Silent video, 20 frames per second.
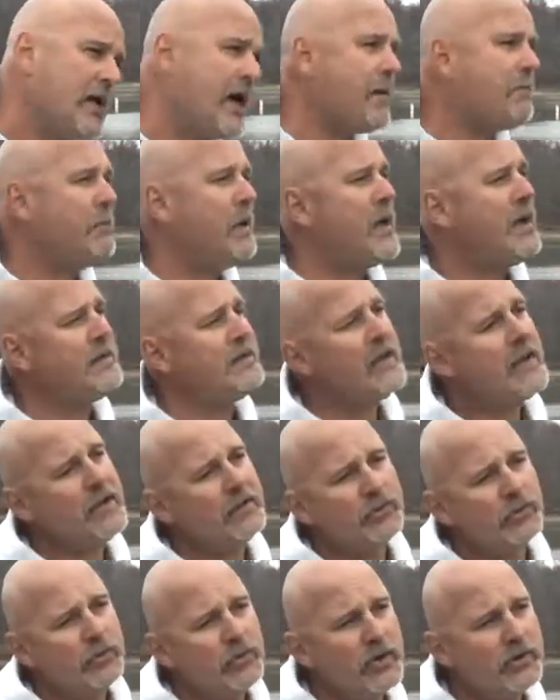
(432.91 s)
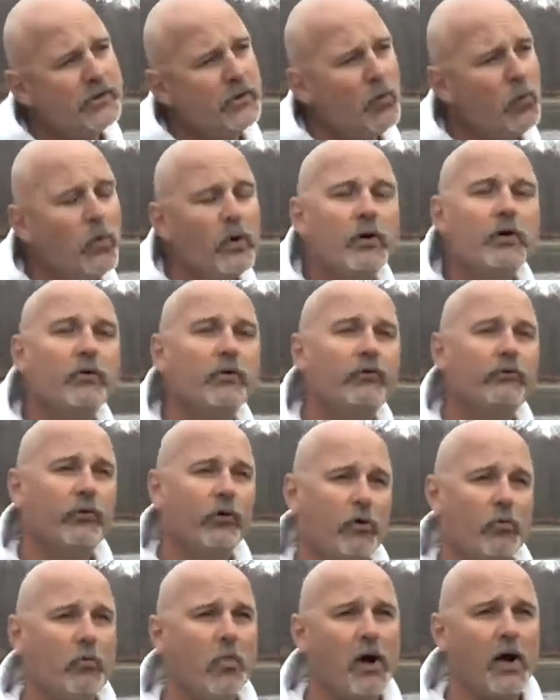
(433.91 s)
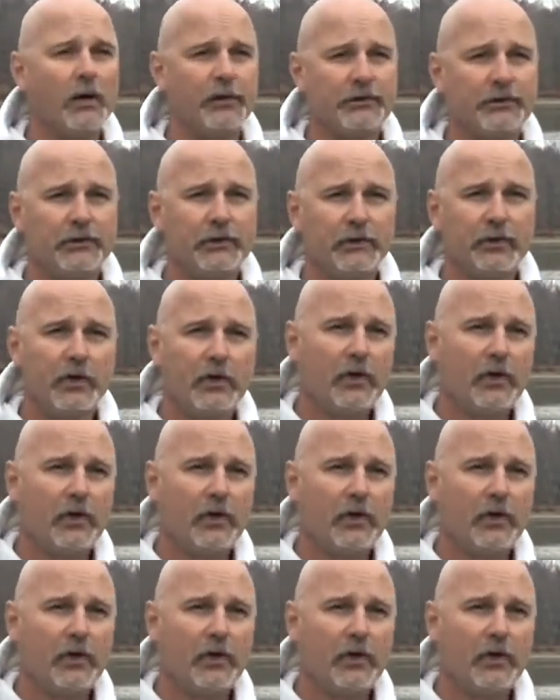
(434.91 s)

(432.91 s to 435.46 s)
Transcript: that bait down so it doesn't wiggle so much.